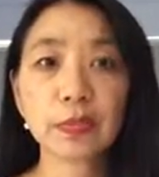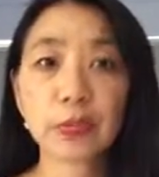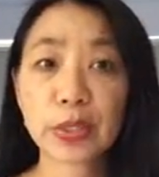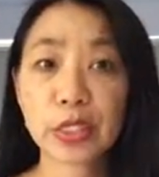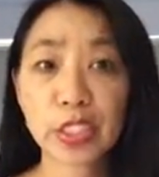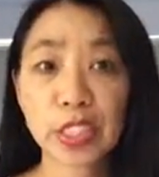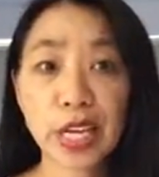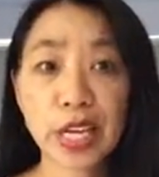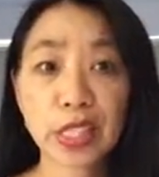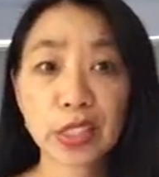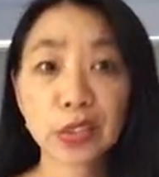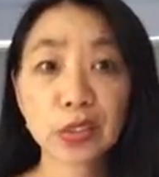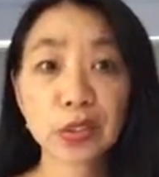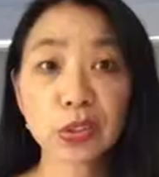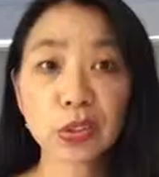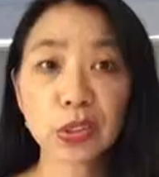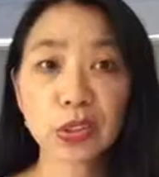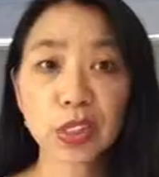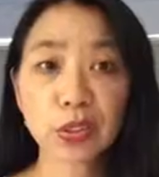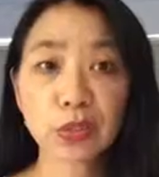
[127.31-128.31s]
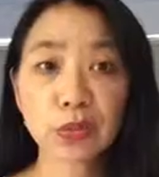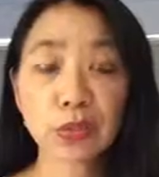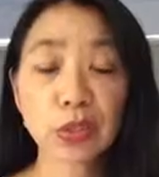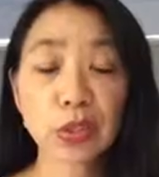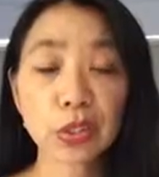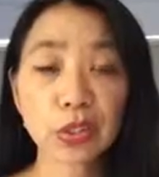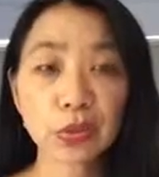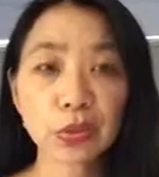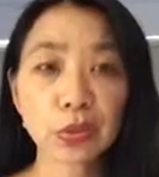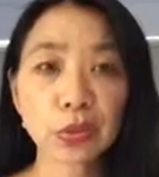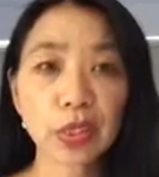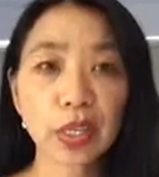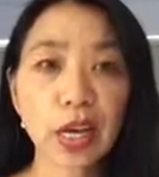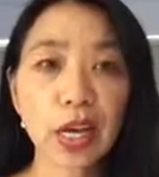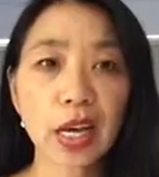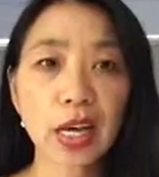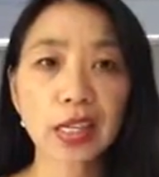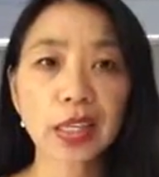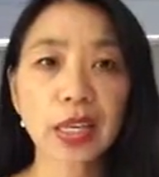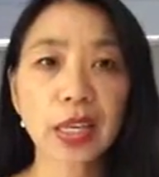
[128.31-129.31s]
witch hazel and rose water,
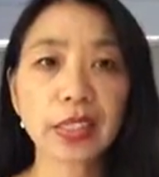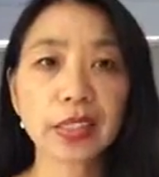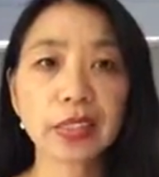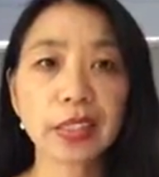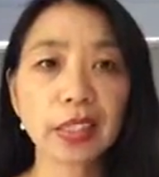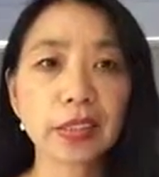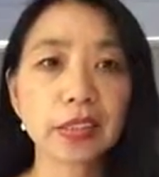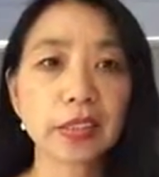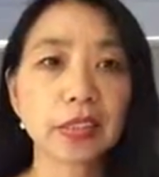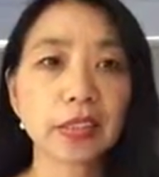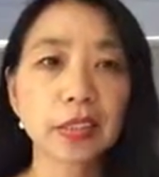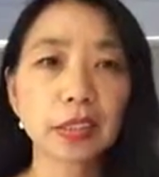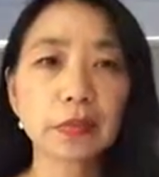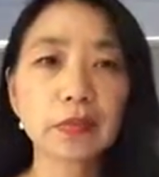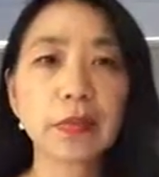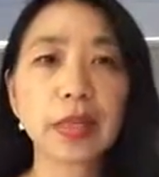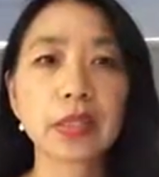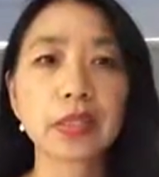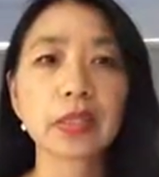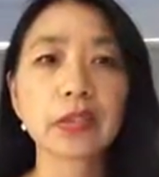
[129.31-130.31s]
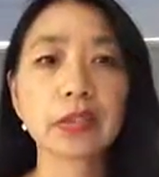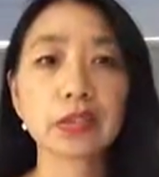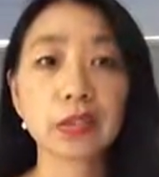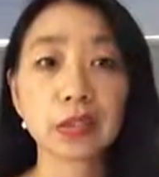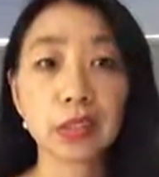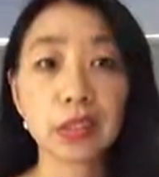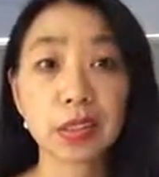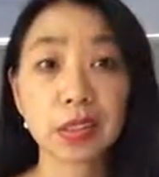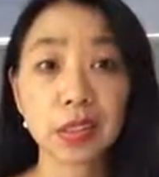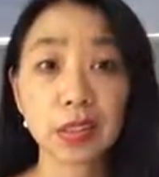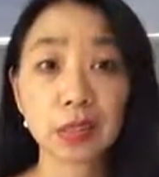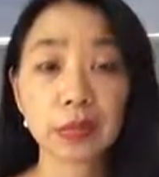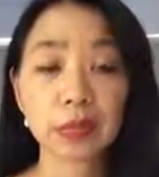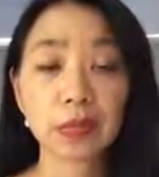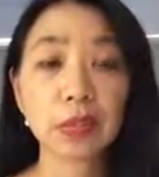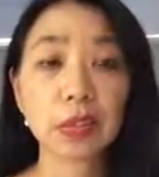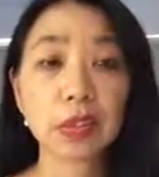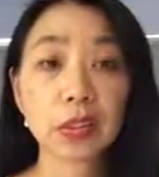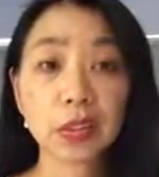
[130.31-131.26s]
and that just makes your skin